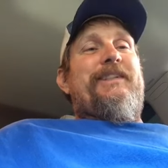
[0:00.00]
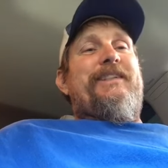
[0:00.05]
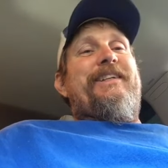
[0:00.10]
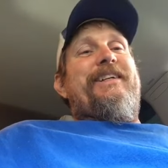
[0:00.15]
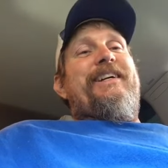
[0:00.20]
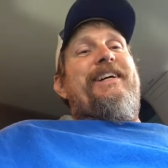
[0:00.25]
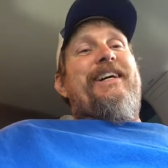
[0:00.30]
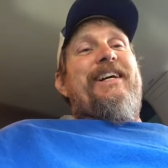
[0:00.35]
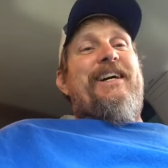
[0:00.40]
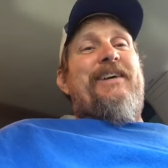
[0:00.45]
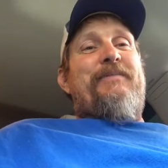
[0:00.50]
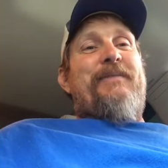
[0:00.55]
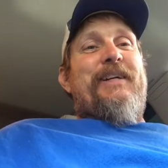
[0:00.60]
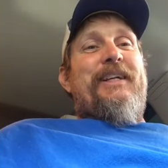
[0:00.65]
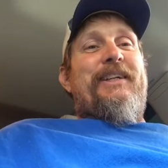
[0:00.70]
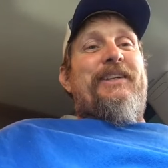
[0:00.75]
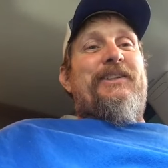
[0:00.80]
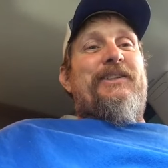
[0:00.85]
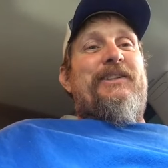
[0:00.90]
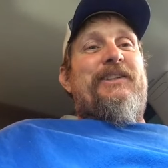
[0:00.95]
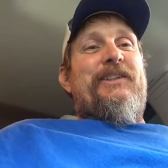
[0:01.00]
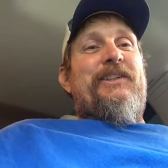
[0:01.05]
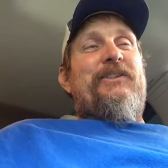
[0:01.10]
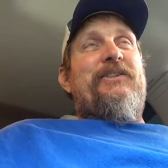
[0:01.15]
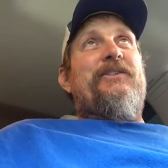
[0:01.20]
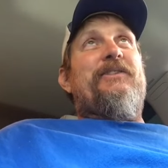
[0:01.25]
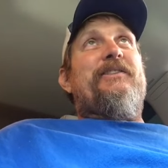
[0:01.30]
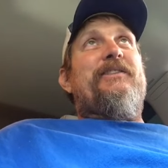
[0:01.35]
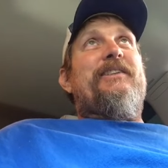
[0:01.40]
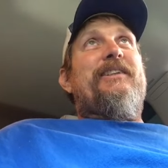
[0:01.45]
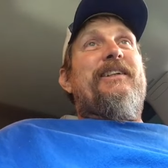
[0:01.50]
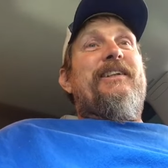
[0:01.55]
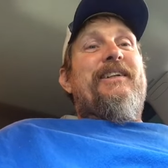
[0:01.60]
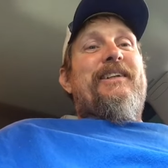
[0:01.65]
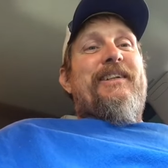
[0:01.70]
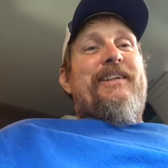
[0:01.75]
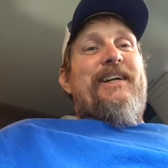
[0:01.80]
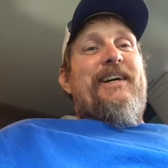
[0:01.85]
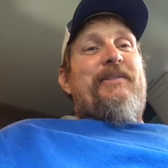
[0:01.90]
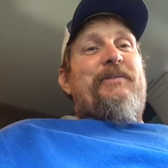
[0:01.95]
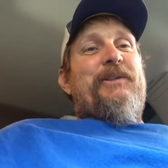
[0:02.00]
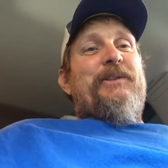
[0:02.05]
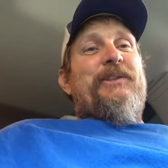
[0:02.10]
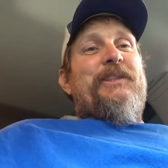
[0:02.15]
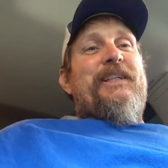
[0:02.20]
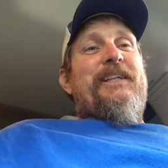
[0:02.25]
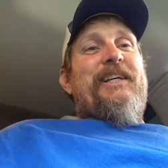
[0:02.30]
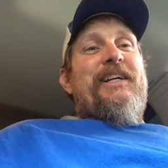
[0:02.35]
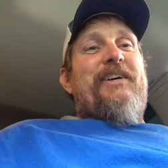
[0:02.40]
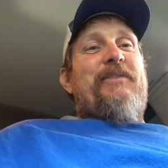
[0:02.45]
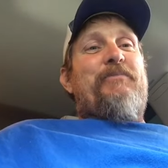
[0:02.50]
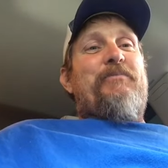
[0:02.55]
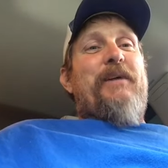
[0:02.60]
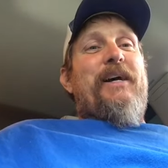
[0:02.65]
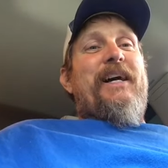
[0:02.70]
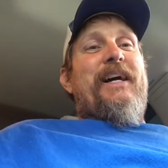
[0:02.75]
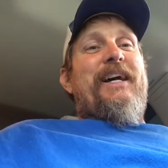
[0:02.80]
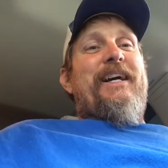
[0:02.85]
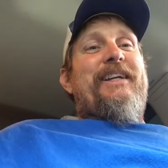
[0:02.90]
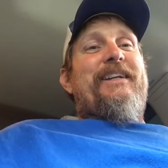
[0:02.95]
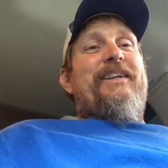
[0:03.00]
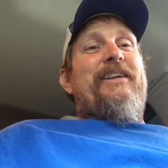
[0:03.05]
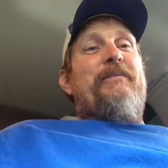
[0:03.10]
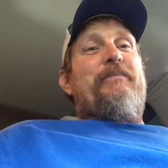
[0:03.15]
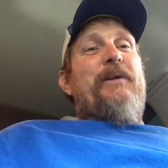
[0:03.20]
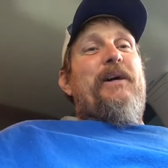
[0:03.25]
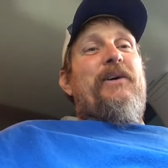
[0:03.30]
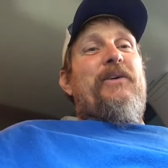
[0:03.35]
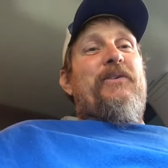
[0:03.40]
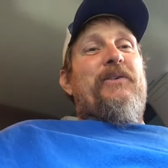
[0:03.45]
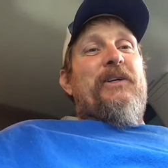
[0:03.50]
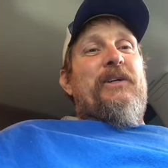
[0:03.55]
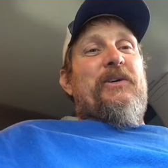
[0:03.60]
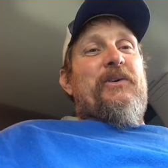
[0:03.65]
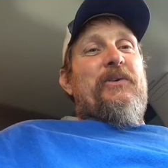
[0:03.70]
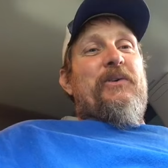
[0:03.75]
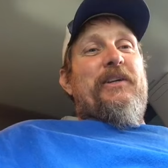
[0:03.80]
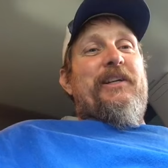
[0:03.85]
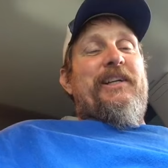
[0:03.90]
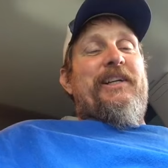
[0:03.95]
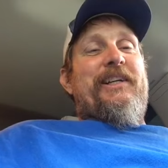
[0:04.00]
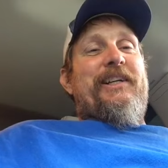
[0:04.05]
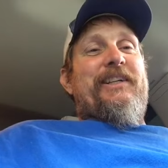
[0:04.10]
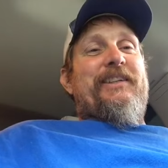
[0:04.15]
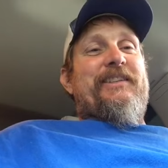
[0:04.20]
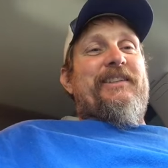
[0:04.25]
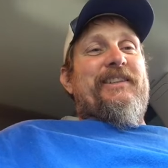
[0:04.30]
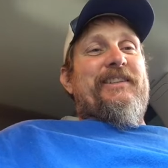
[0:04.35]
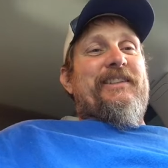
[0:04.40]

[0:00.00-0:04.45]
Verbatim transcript: I got my little suit. I'm gonna see how bad the bone of hornet is.